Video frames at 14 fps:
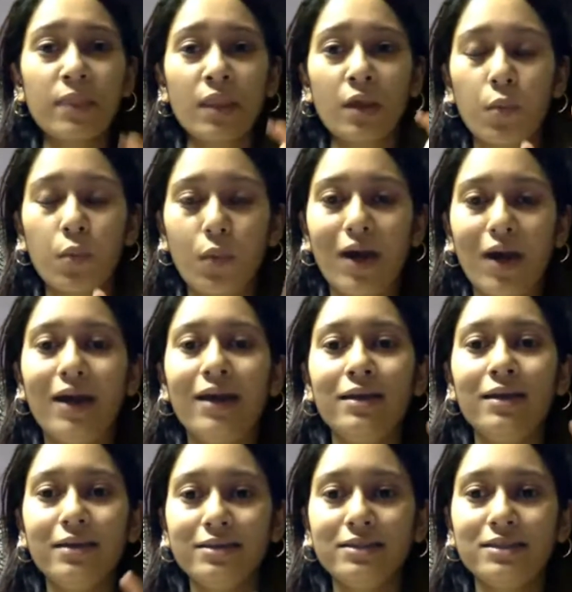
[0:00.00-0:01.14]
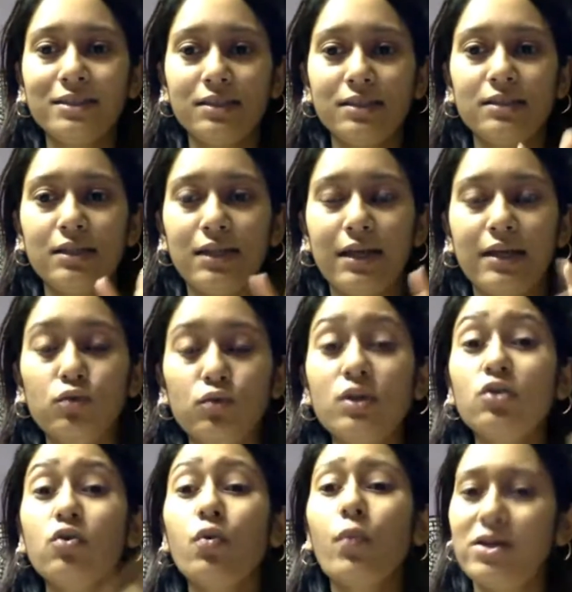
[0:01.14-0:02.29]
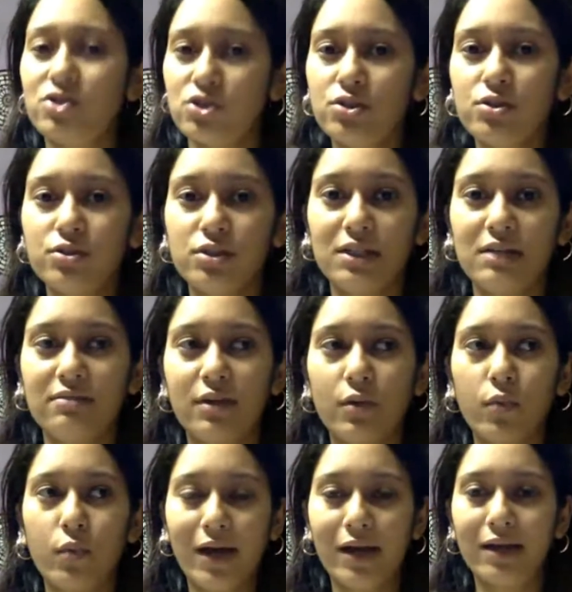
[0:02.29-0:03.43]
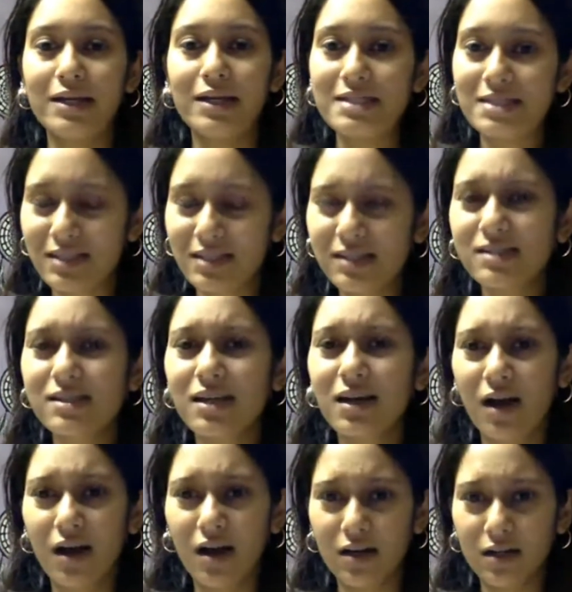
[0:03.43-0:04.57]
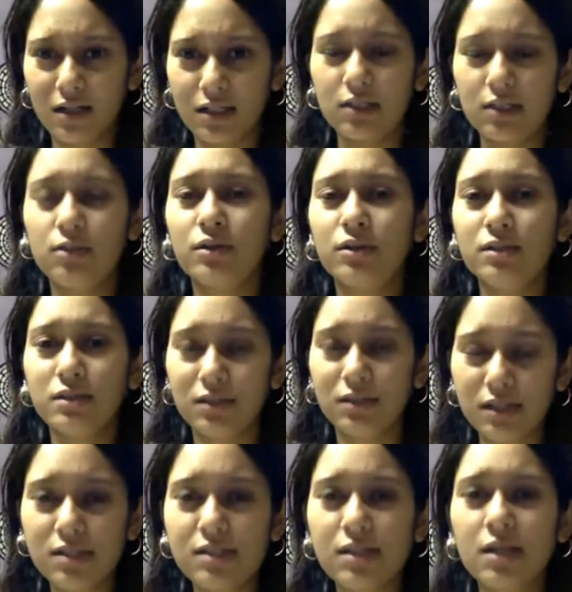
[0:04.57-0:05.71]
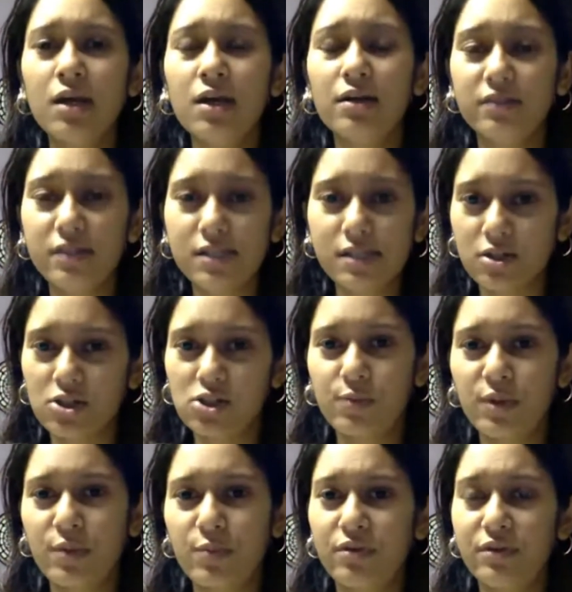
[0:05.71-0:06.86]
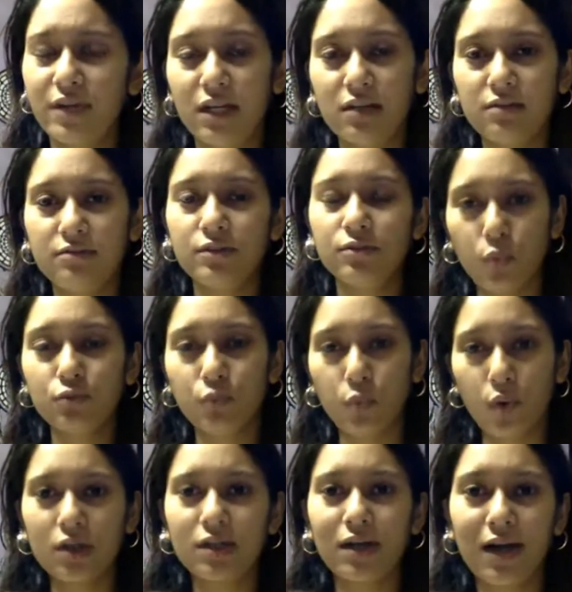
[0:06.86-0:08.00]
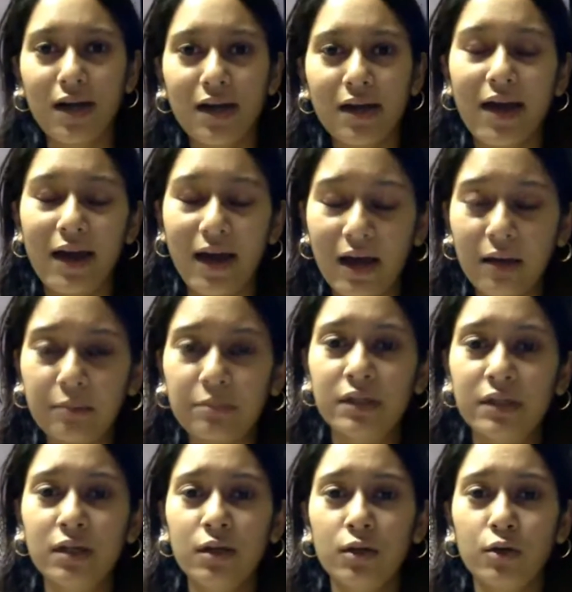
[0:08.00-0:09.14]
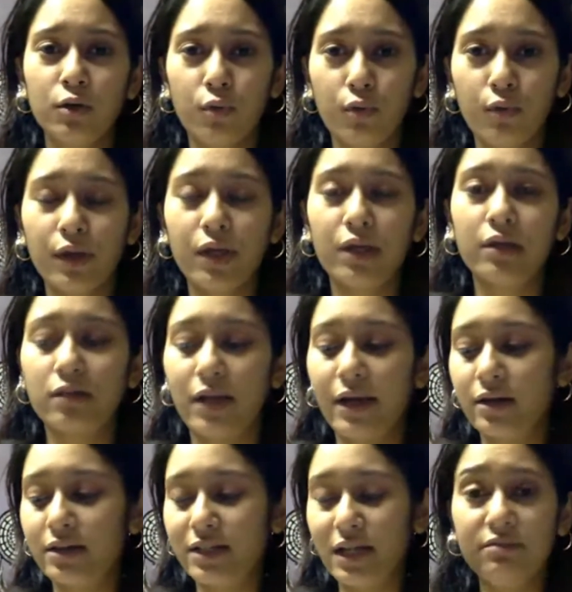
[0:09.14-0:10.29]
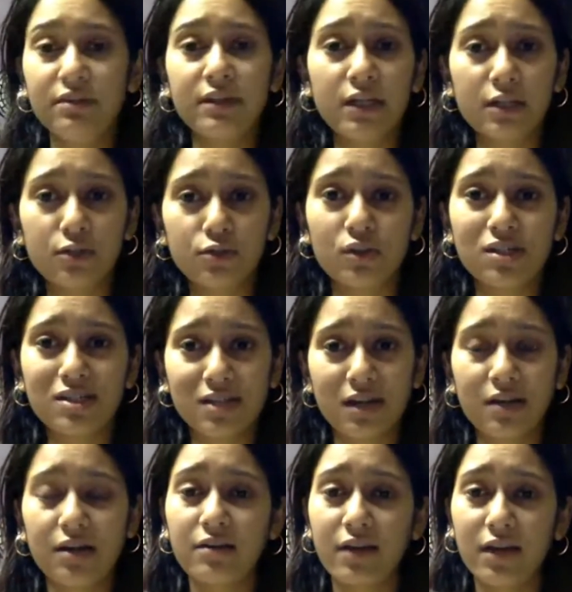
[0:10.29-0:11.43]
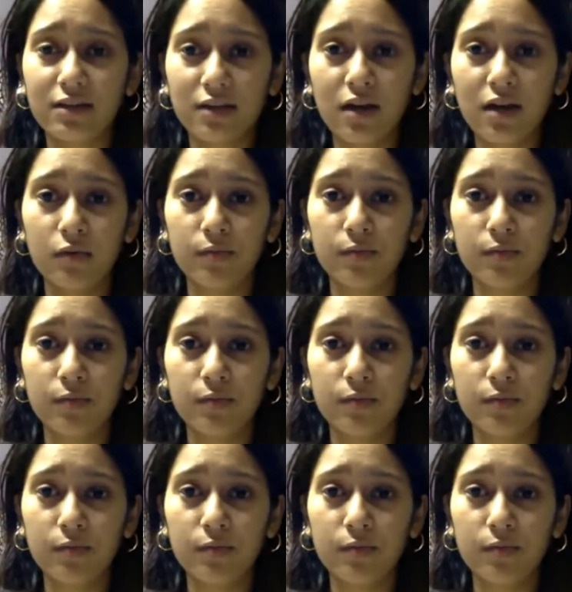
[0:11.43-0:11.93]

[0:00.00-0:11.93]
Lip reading: why is this, like you need to question yourself, like why is this article or is this research paper relevant to what I am going, like delving into or studying right now.